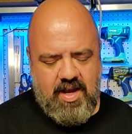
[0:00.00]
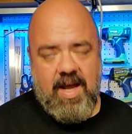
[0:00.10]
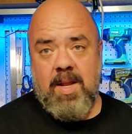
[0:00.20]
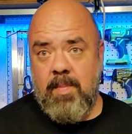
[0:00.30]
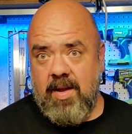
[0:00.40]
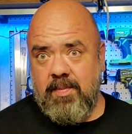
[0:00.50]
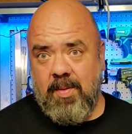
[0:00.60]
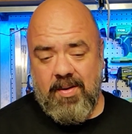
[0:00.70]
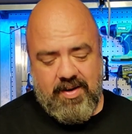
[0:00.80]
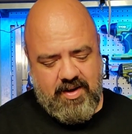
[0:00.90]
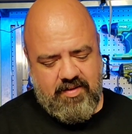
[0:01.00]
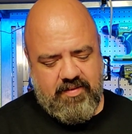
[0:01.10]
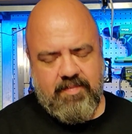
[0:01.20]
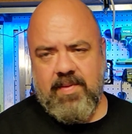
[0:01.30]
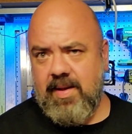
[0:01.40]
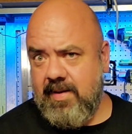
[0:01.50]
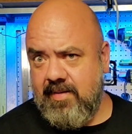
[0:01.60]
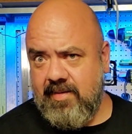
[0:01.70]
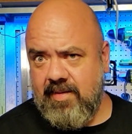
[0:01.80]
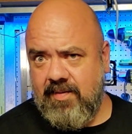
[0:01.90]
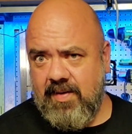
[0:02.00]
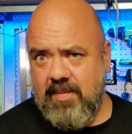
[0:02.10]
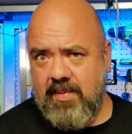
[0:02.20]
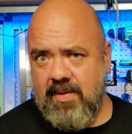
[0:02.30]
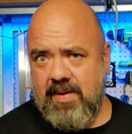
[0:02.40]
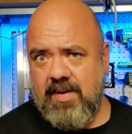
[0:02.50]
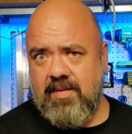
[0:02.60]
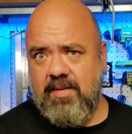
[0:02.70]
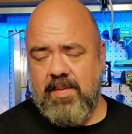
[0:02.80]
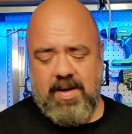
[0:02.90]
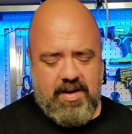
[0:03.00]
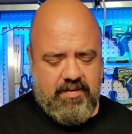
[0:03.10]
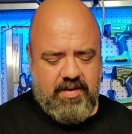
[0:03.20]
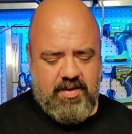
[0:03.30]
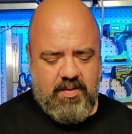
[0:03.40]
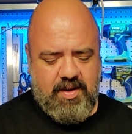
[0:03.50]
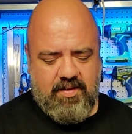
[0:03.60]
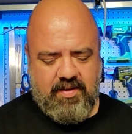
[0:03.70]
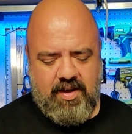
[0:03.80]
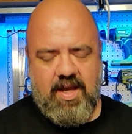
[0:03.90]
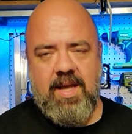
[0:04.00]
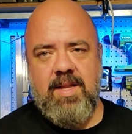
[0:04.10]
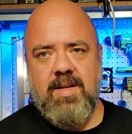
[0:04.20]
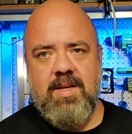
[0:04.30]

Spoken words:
And the best part is, this is the fun part. This is what I used to do when I was a kid.